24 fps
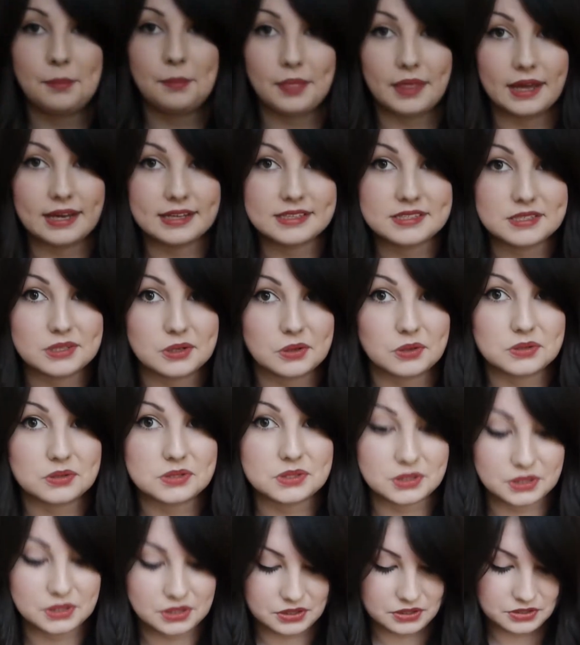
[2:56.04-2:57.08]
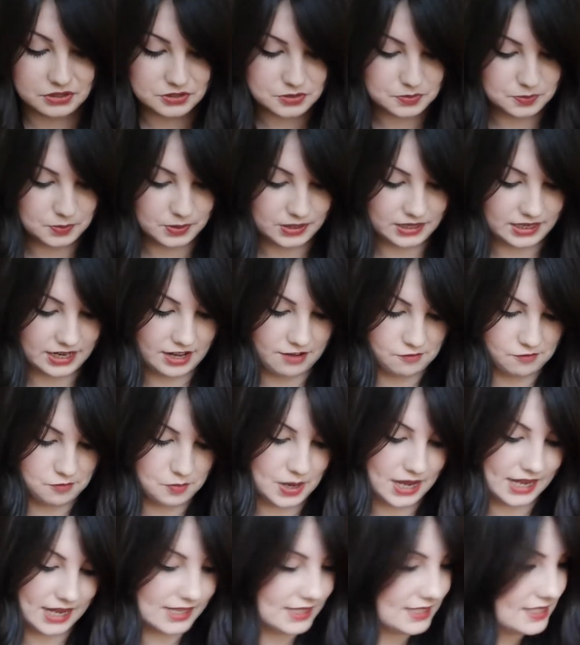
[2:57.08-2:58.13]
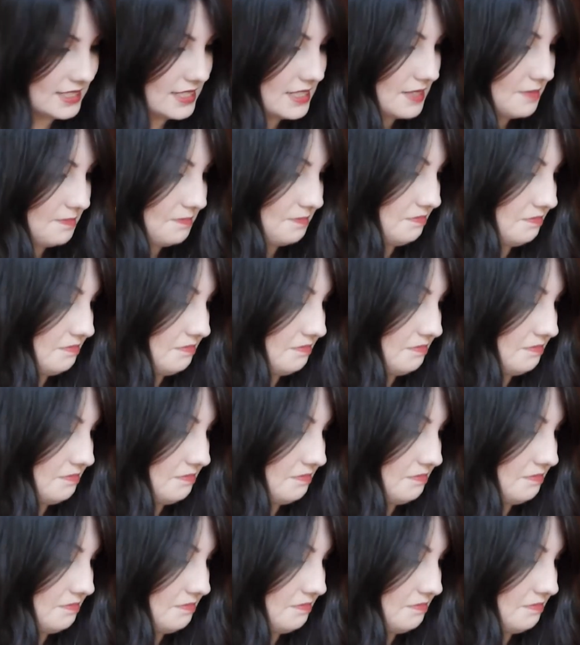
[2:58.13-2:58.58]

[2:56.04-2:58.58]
that's not so good, but never mind.